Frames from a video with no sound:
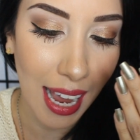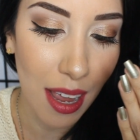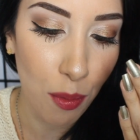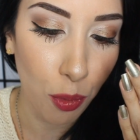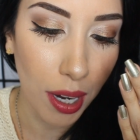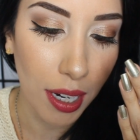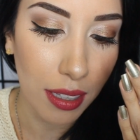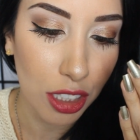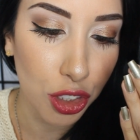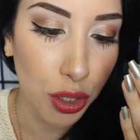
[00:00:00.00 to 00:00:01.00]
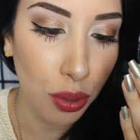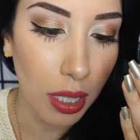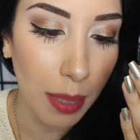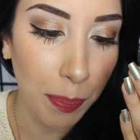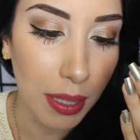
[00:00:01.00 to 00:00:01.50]
I am wearing the
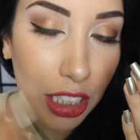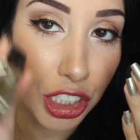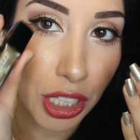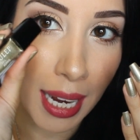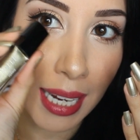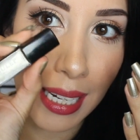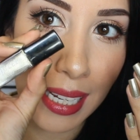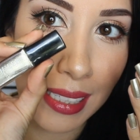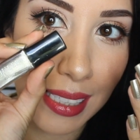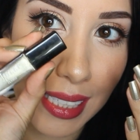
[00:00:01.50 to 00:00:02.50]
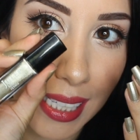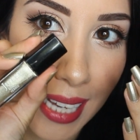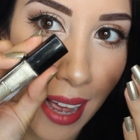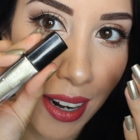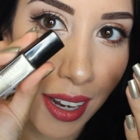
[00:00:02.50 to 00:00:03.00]
Julep shade in
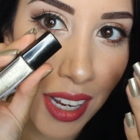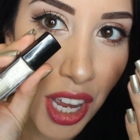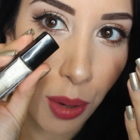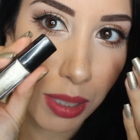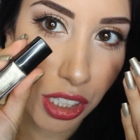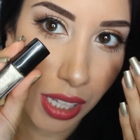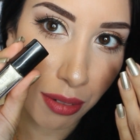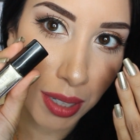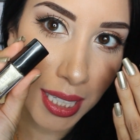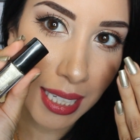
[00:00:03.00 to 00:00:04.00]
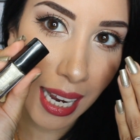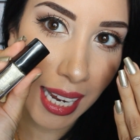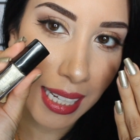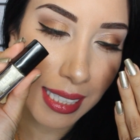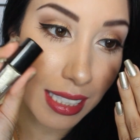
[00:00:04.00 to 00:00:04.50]
Sienna, which is a really
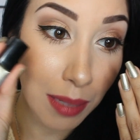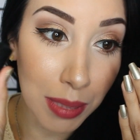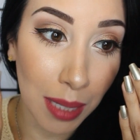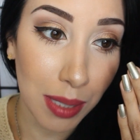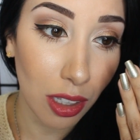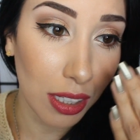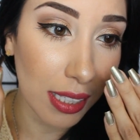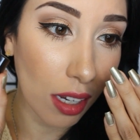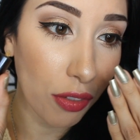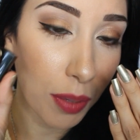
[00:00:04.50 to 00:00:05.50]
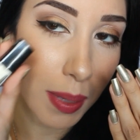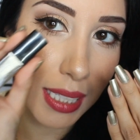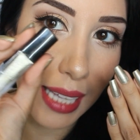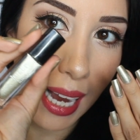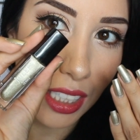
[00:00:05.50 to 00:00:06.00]
nice, sometimes it looks silver, but
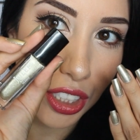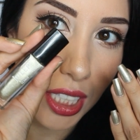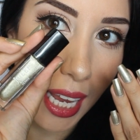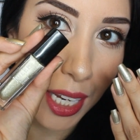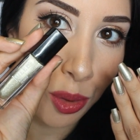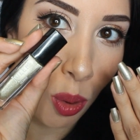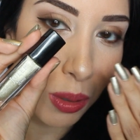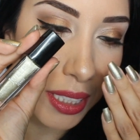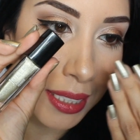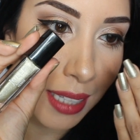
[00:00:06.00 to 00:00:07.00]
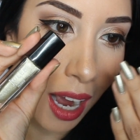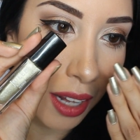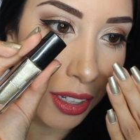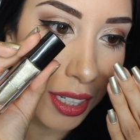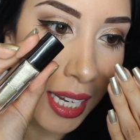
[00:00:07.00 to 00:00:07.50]
it's actually a golden
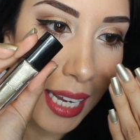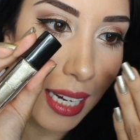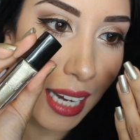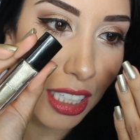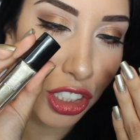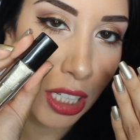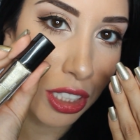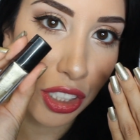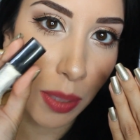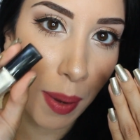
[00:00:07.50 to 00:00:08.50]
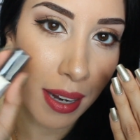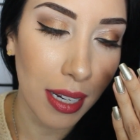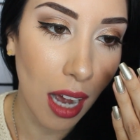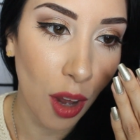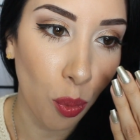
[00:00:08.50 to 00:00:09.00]
color. Kind of changes
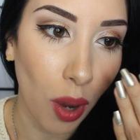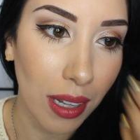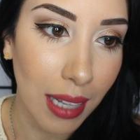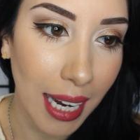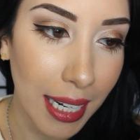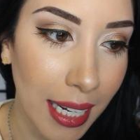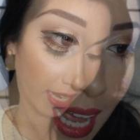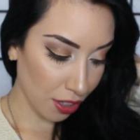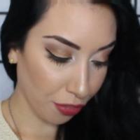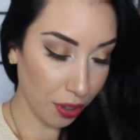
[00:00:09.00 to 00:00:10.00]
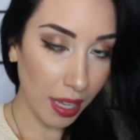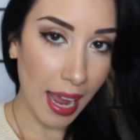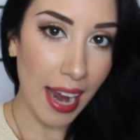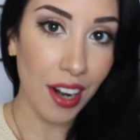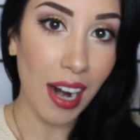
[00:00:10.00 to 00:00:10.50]
depending on what lighting. And for the
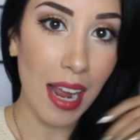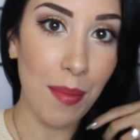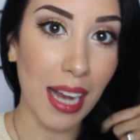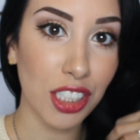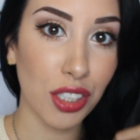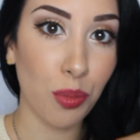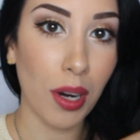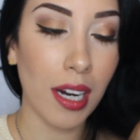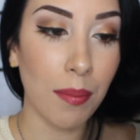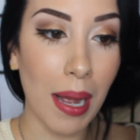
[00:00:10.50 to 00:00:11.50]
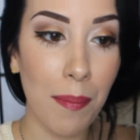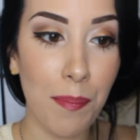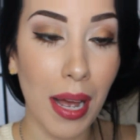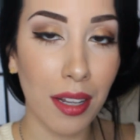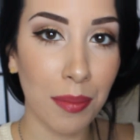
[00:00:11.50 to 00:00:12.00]
hair, I am actually wearing my
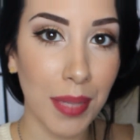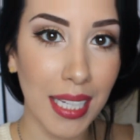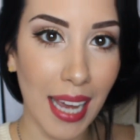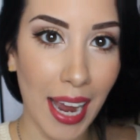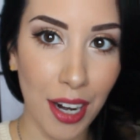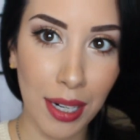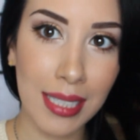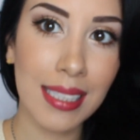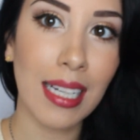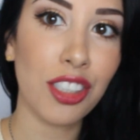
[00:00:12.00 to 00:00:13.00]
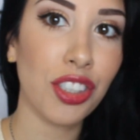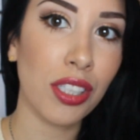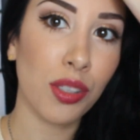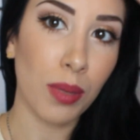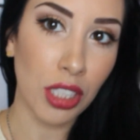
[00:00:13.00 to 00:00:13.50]
Bellamy hair
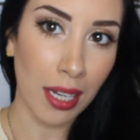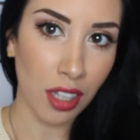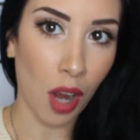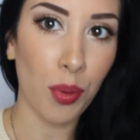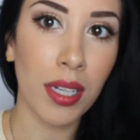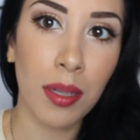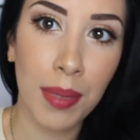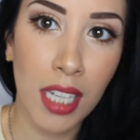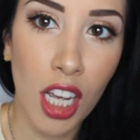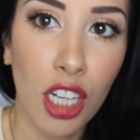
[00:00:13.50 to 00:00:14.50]
extensions, which I thought were gonna be